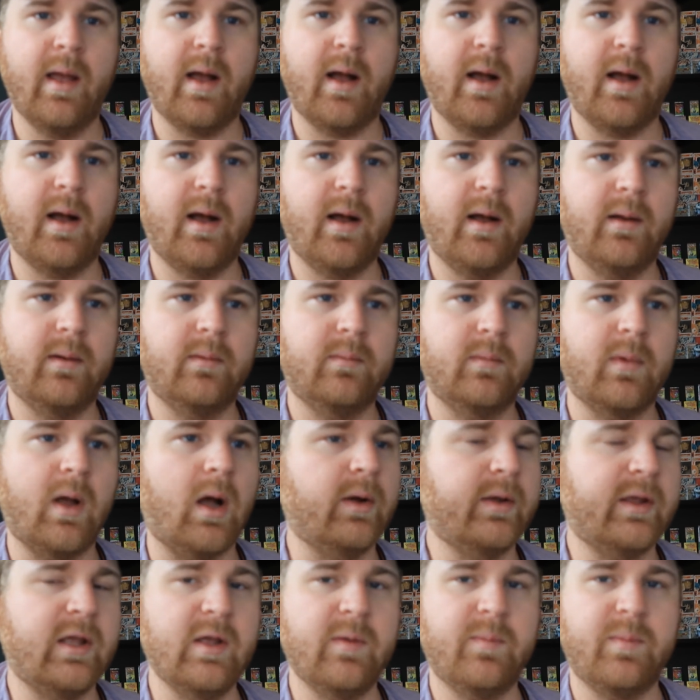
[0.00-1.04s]

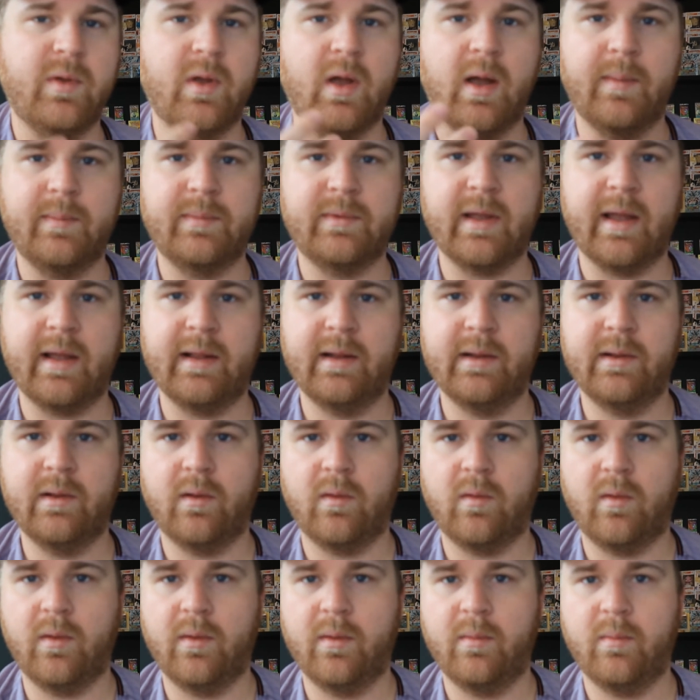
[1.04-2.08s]
I'll keep you updated
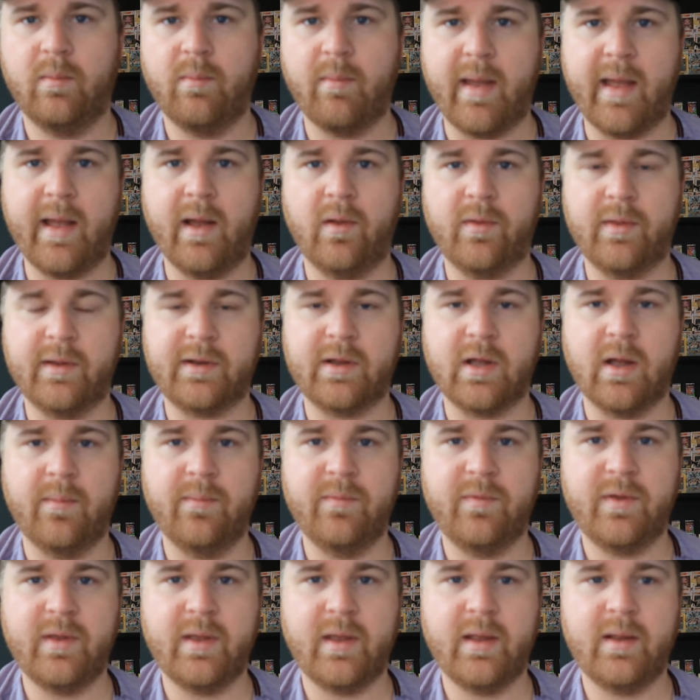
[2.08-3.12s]
on mail that
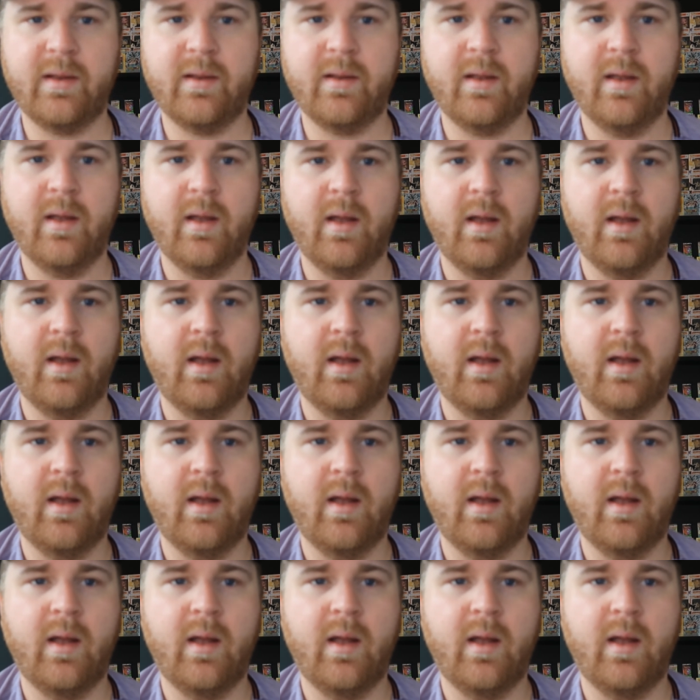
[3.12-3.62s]
comes in.